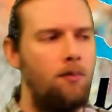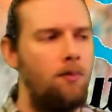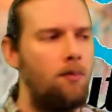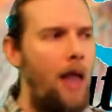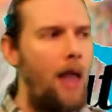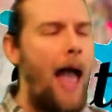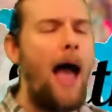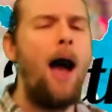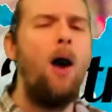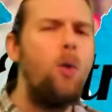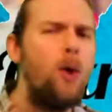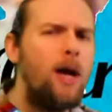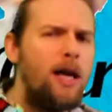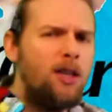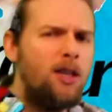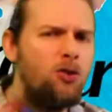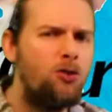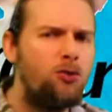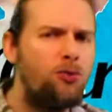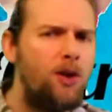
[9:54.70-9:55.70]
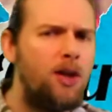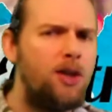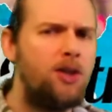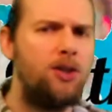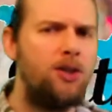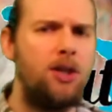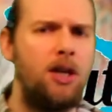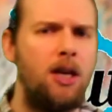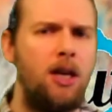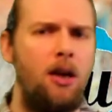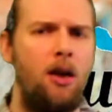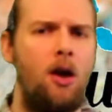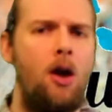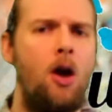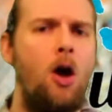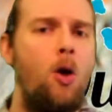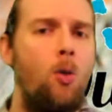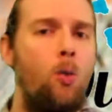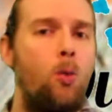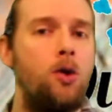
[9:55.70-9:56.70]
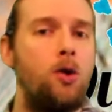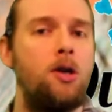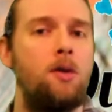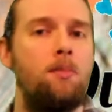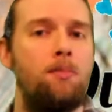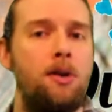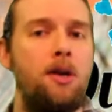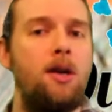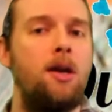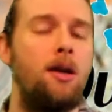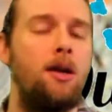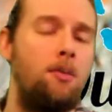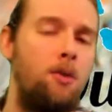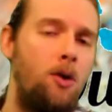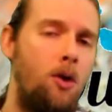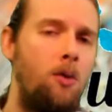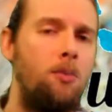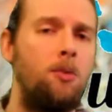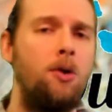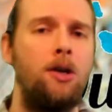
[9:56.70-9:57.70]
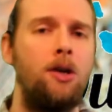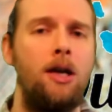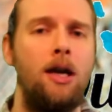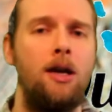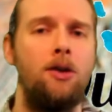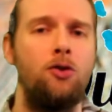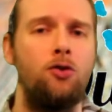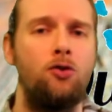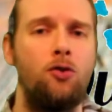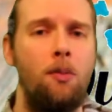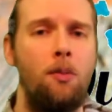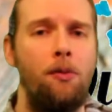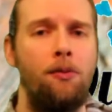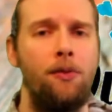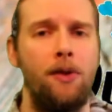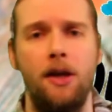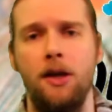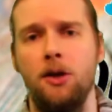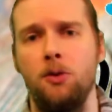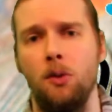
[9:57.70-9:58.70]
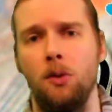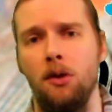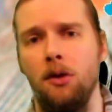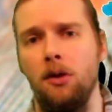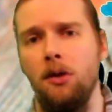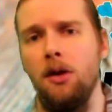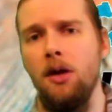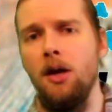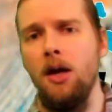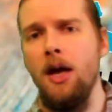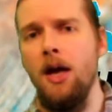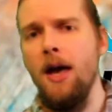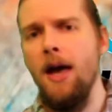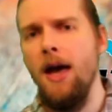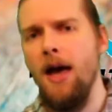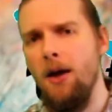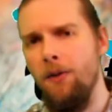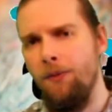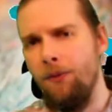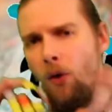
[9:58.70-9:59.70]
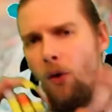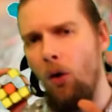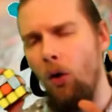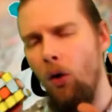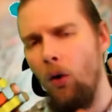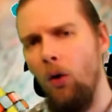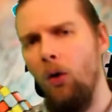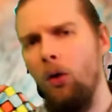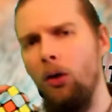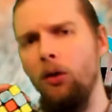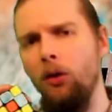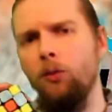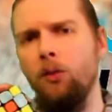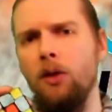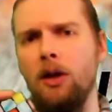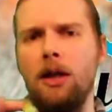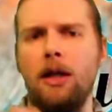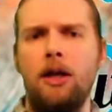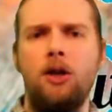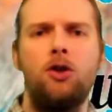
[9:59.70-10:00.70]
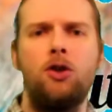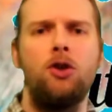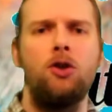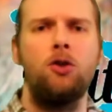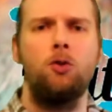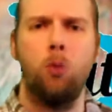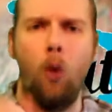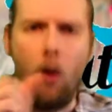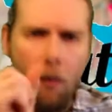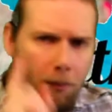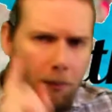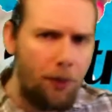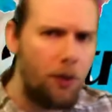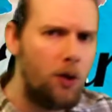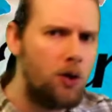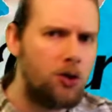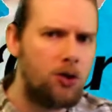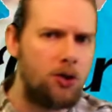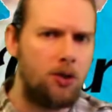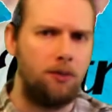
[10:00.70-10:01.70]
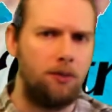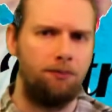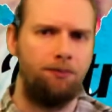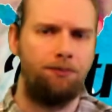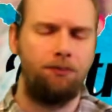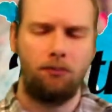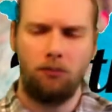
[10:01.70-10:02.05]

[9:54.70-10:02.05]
How interesting would it be, and I know I'm going to get into trouble for this one, if all religions, one person